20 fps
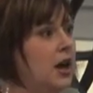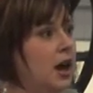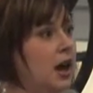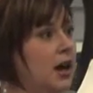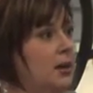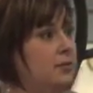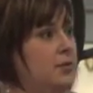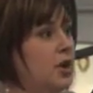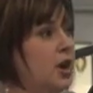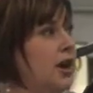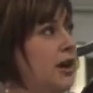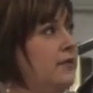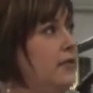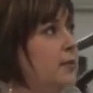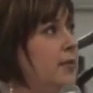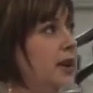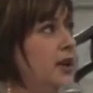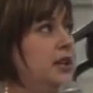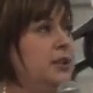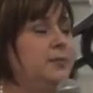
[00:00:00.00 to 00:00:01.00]
Not
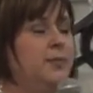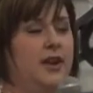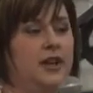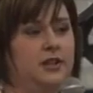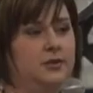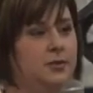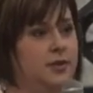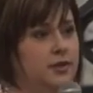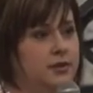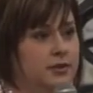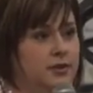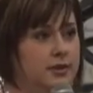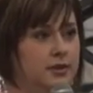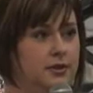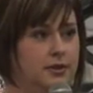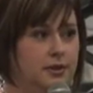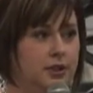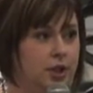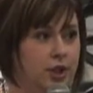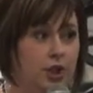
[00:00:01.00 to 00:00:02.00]
everybody's
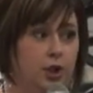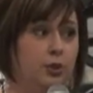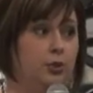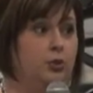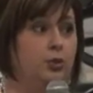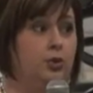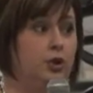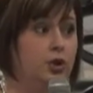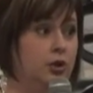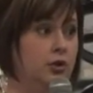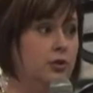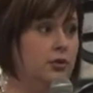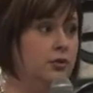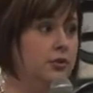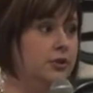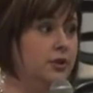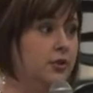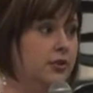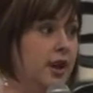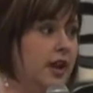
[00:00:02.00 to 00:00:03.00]
basement's huge,
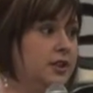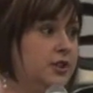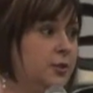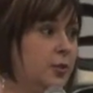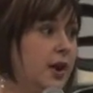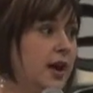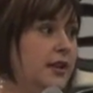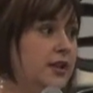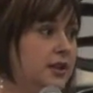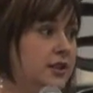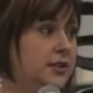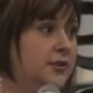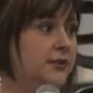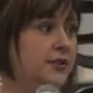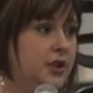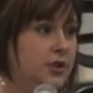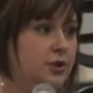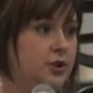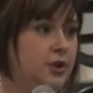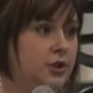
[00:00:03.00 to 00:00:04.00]
so that's why these
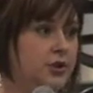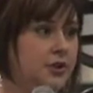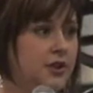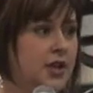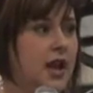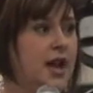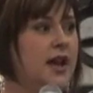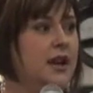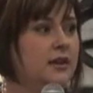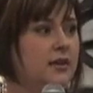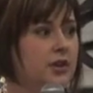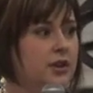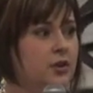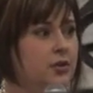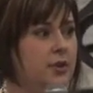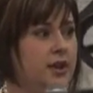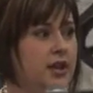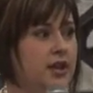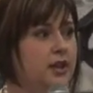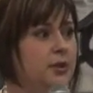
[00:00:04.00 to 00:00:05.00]
features, we
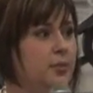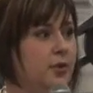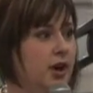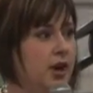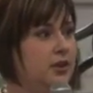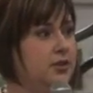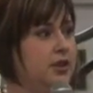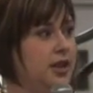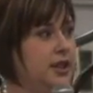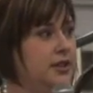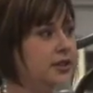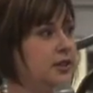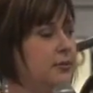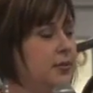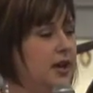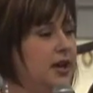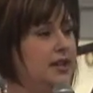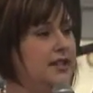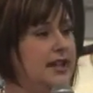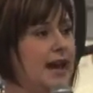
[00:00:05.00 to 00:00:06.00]
need to prioritize
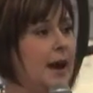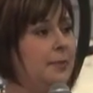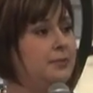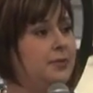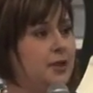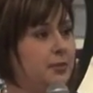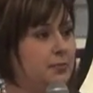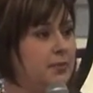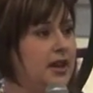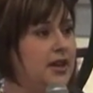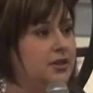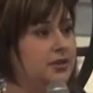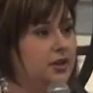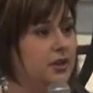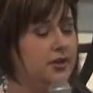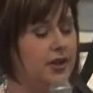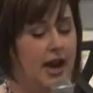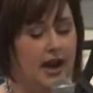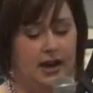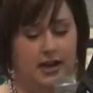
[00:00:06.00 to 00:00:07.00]
them and adapt them based
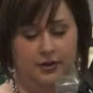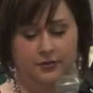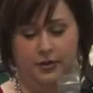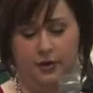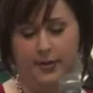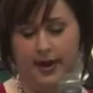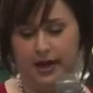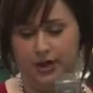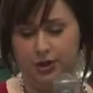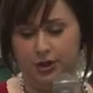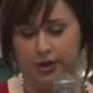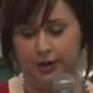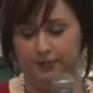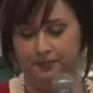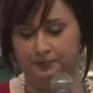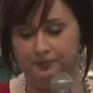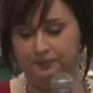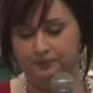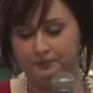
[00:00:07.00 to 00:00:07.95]
on that information.